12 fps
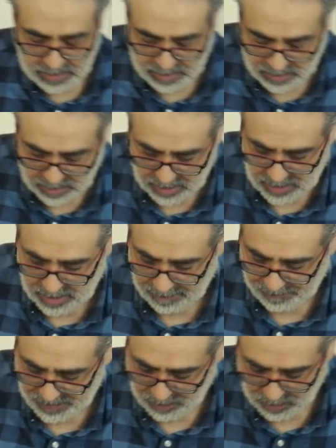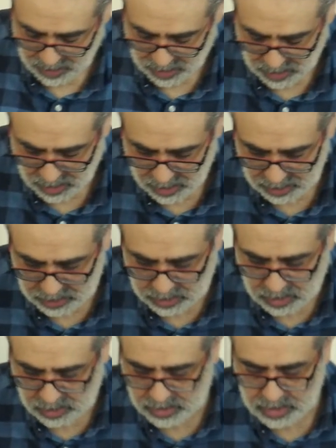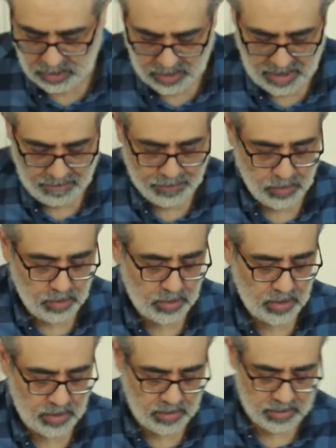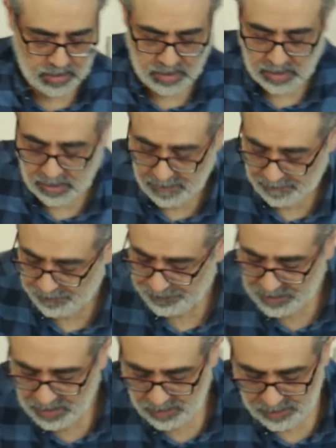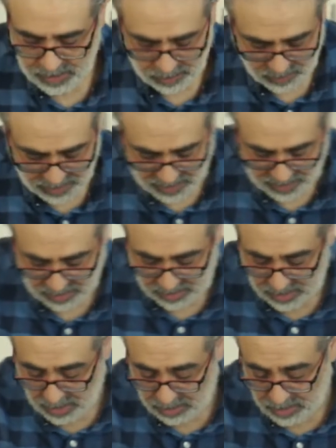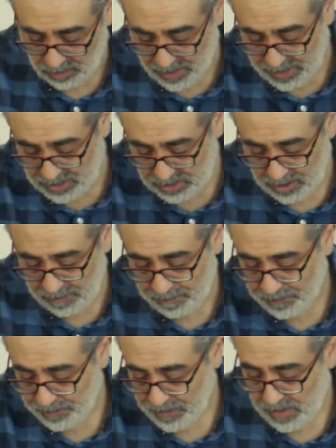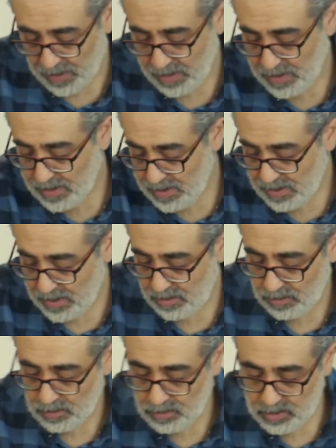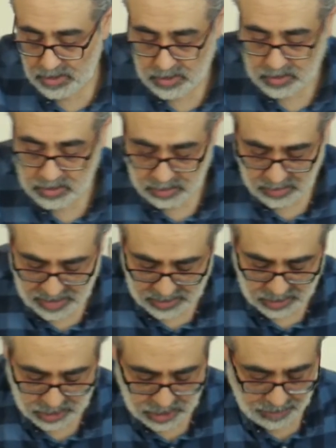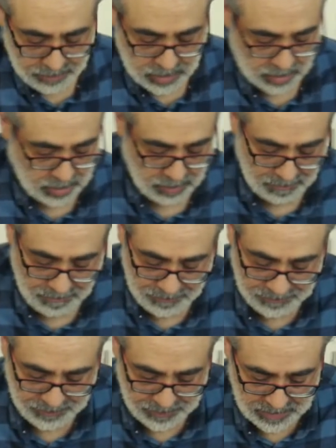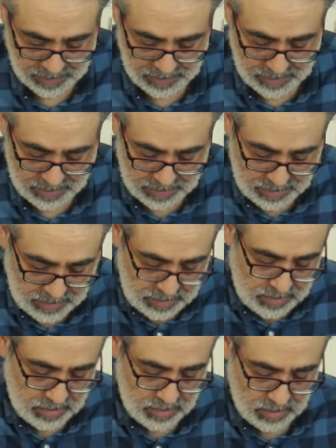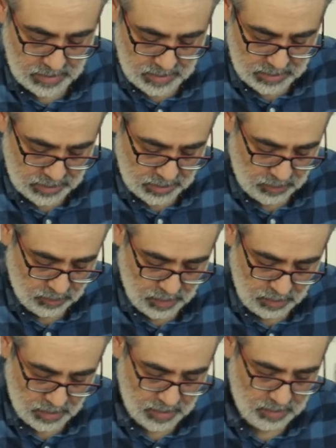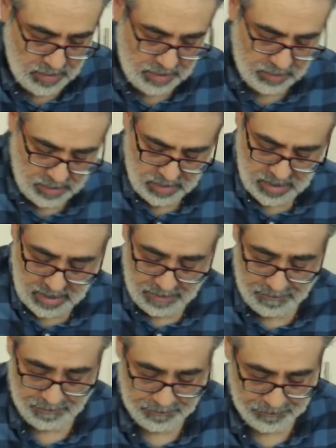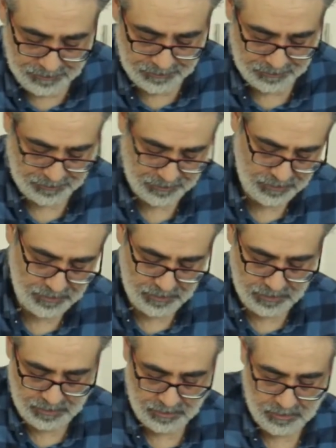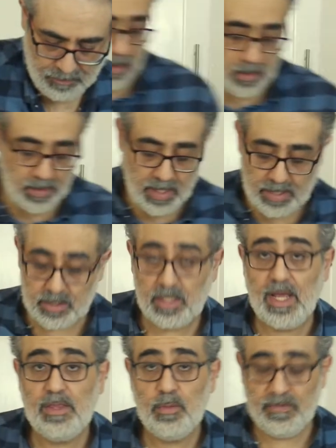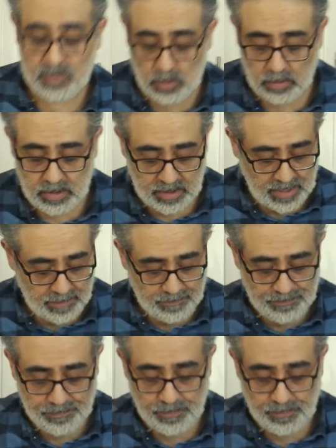Okay, now we've got a lot of salt on our board. We don't want anything to go to waste. And all this salt has a job to do. So let's just roll it around in there. Okay, so now that we've salted it,